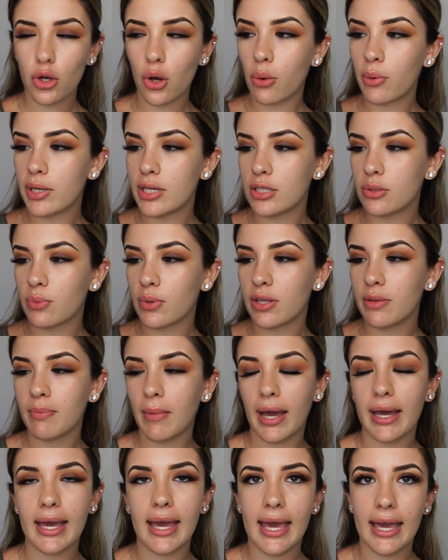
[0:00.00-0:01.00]
go in with
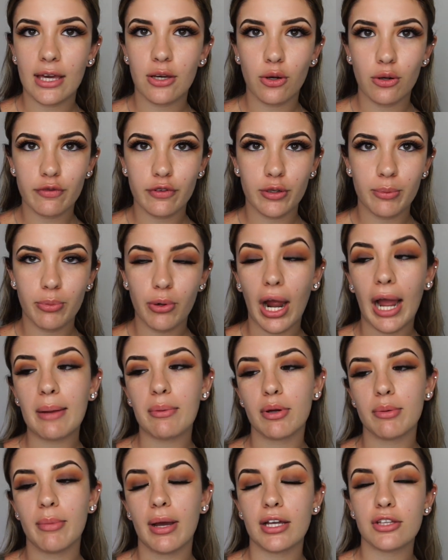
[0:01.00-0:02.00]
my Hangover
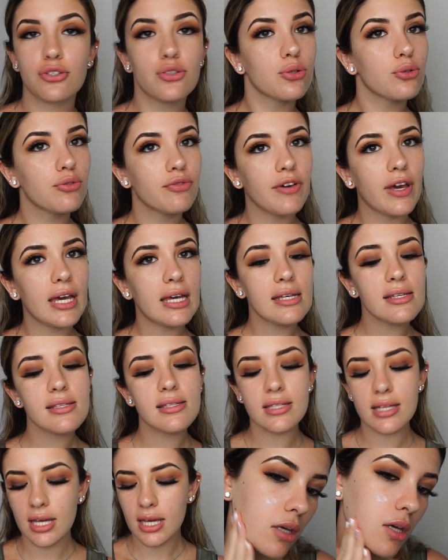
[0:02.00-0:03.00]
primer by Too
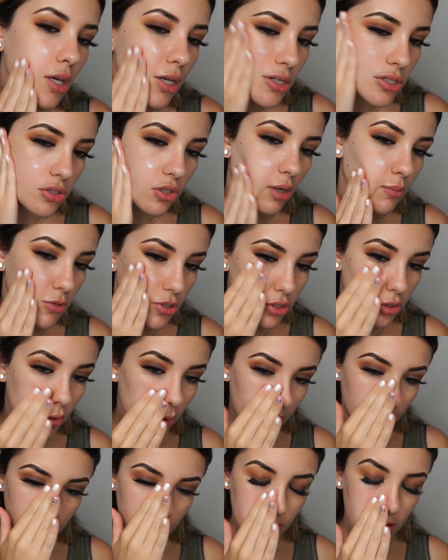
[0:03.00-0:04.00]
Faced. So I'm just
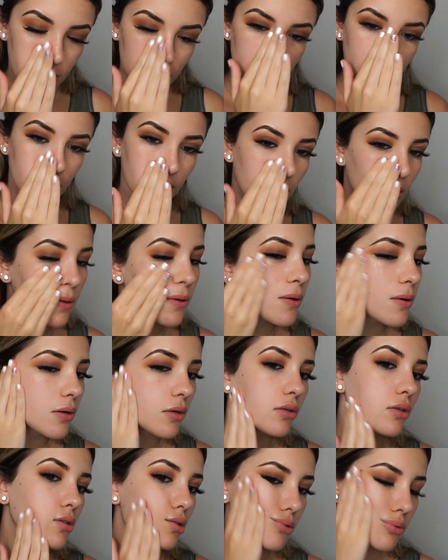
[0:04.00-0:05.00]
going to
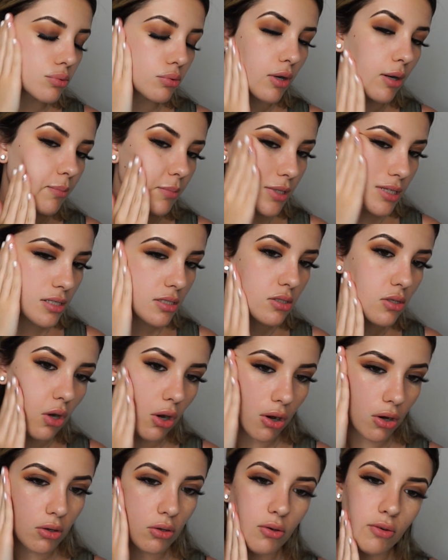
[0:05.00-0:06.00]
rub this
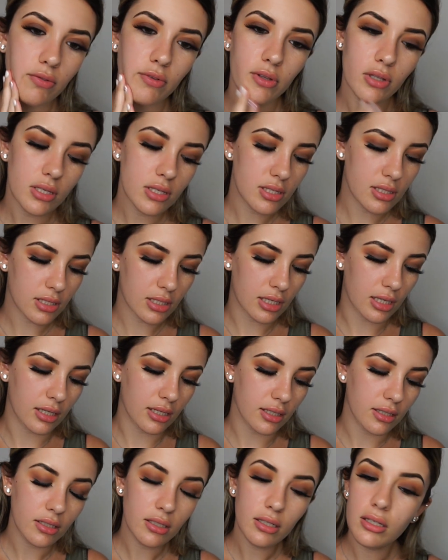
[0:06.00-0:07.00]
all over the
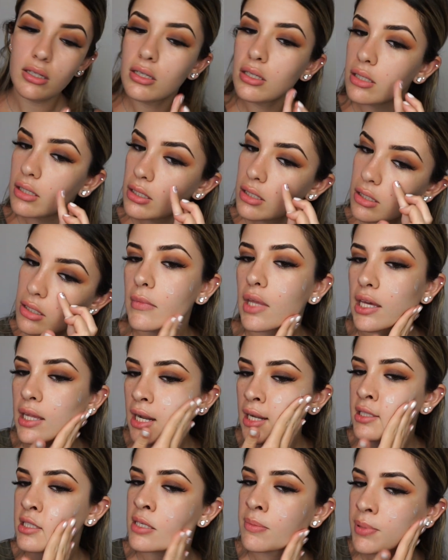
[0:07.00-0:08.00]
skin. And
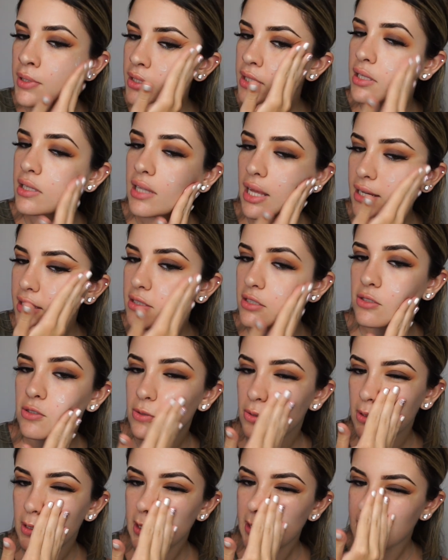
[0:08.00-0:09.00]
I typically like to
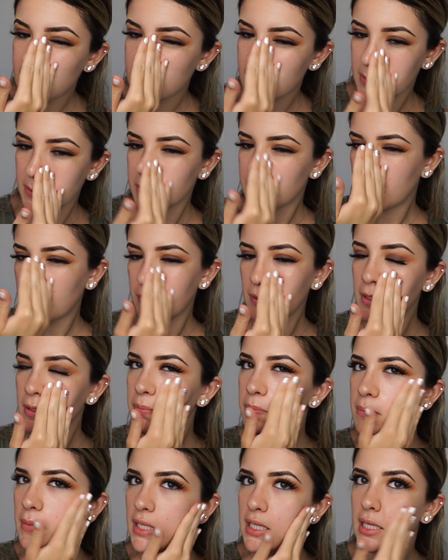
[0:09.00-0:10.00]
do this maybe a
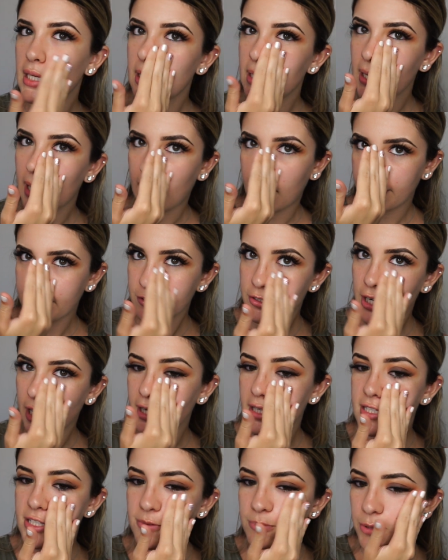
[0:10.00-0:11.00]
minute after
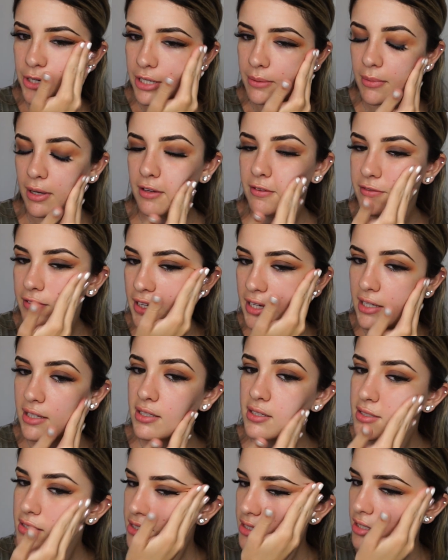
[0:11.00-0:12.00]
I spray my
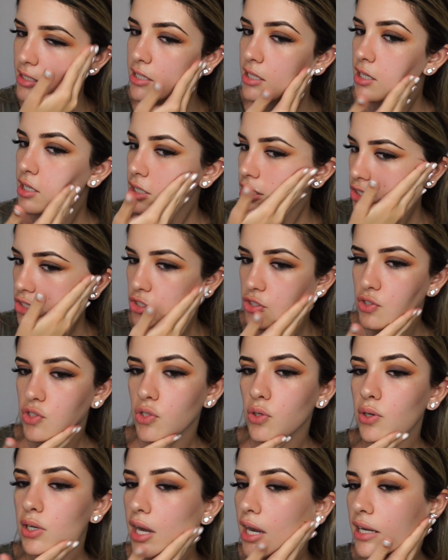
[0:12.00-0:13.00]
face, just
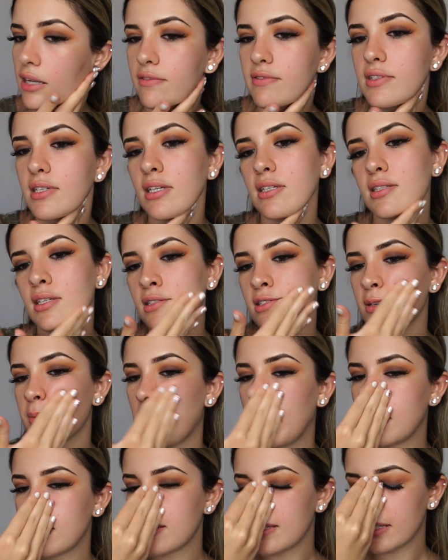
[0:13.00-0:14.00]
so it kind of sinks into
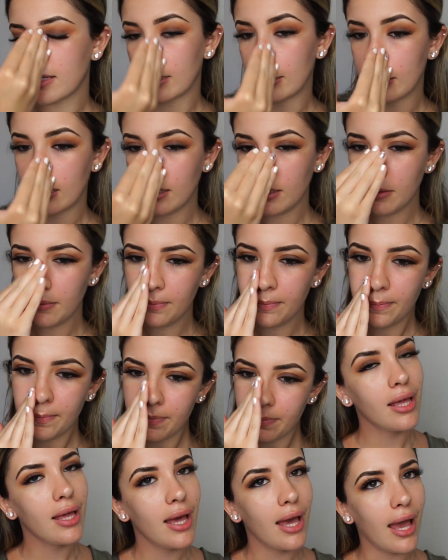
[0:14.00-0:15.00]
my skin.
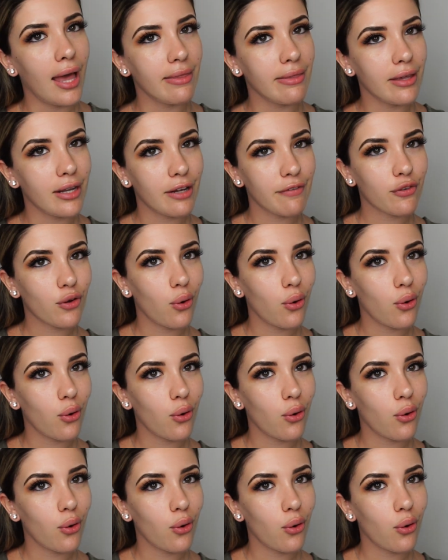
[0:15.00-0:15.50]
And then of